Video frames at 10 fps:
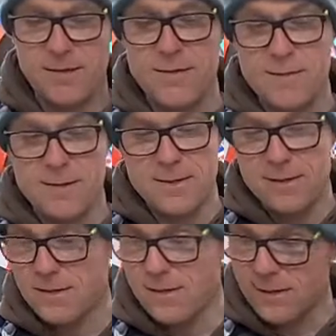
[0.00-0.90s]

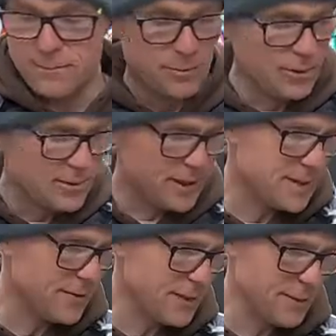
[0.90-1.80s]
Uh,
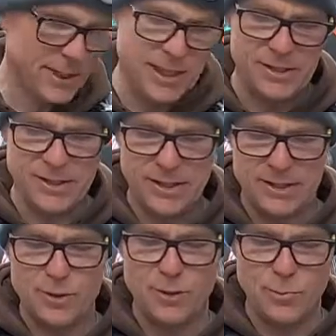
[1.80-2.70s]
process of elimination.
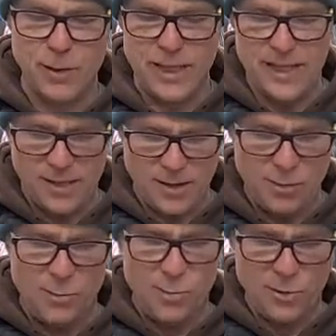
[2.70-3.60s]
It's got to be a
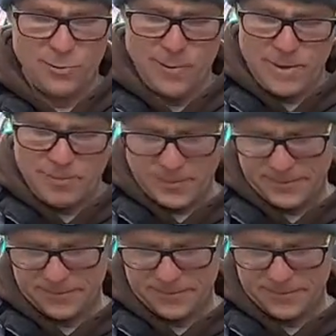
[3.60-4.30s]
water pump.